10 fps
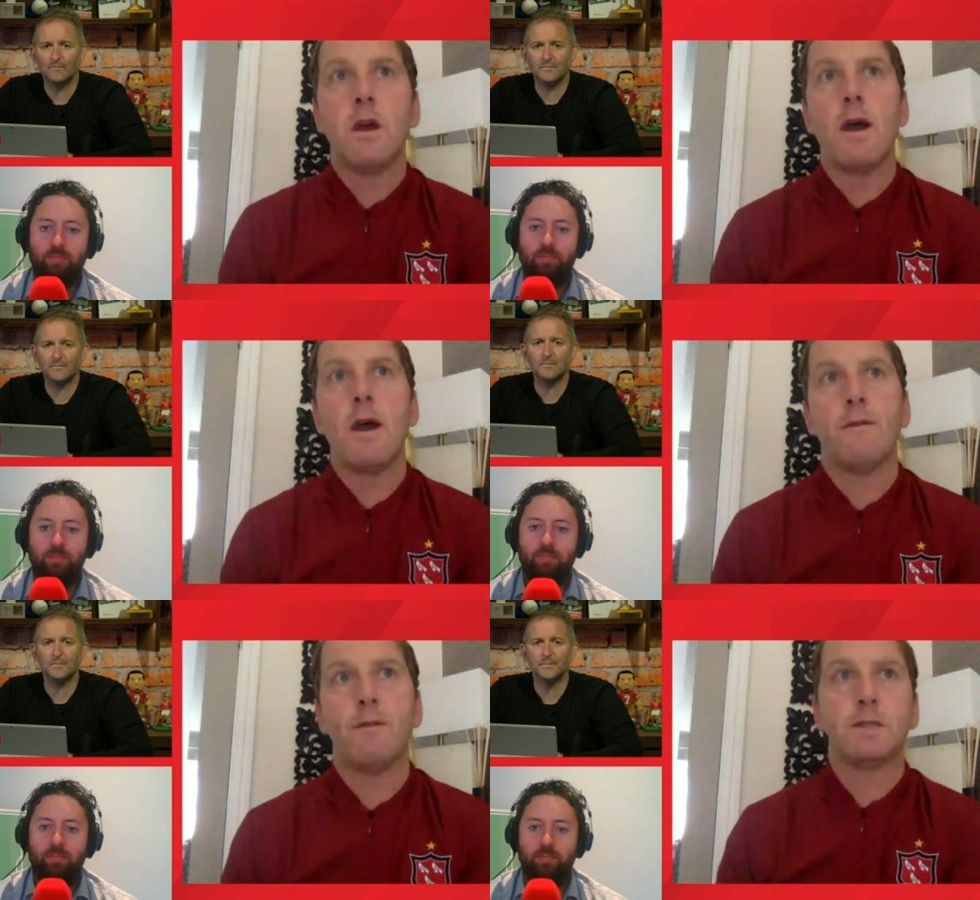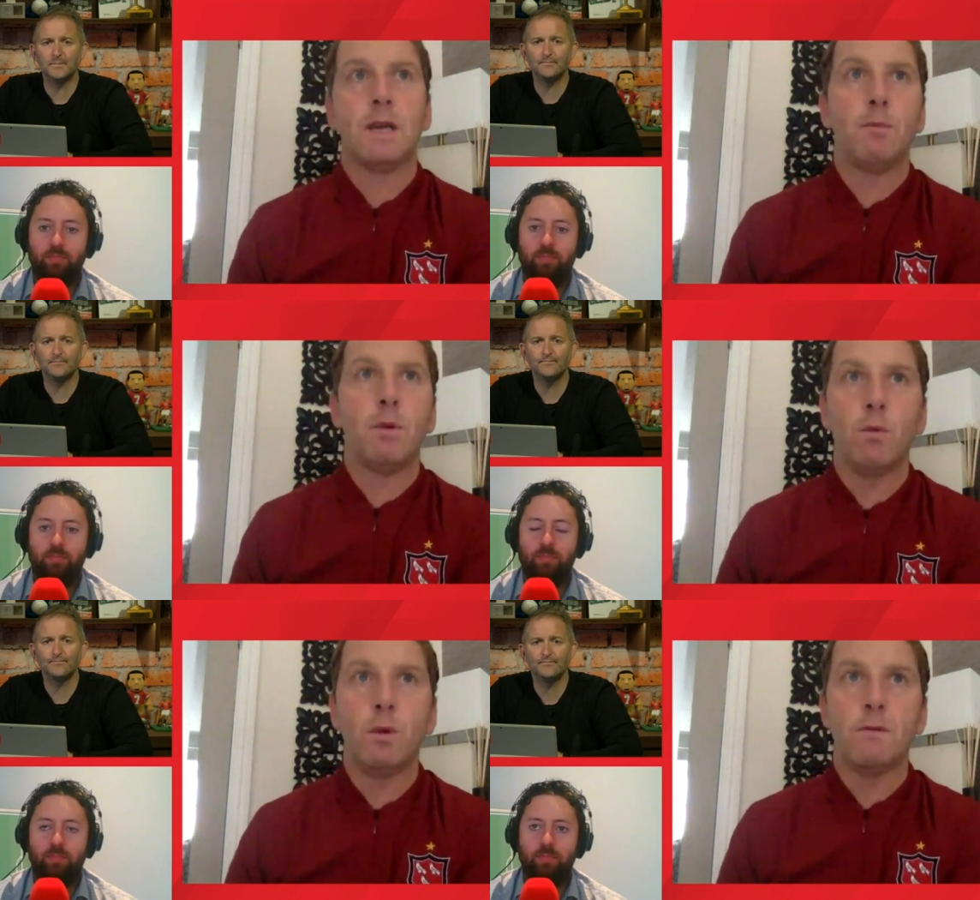Speaker 1: Uh, for
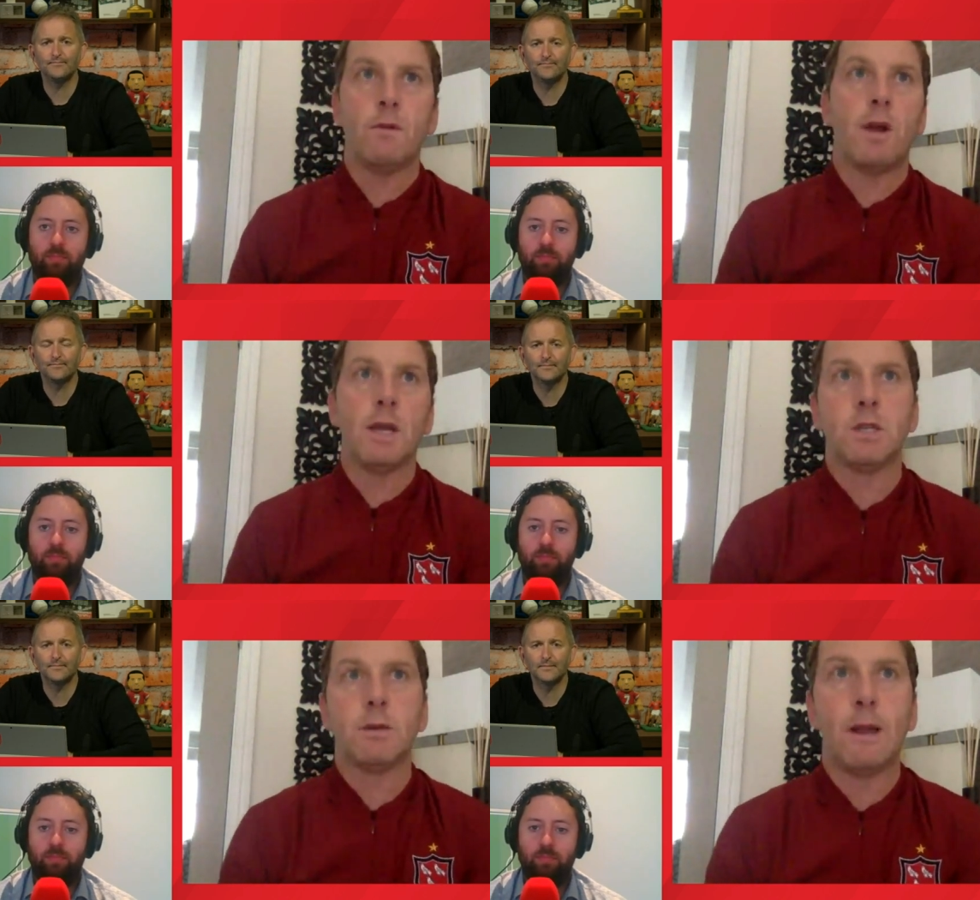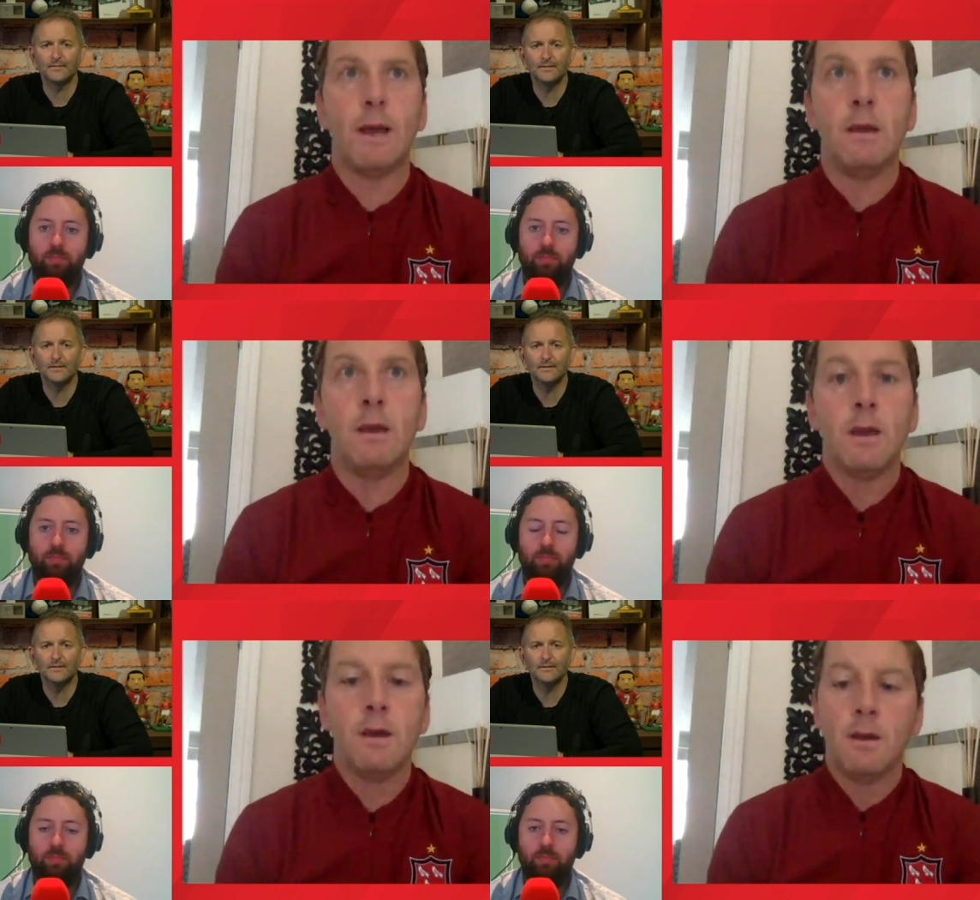example, we've arranged to play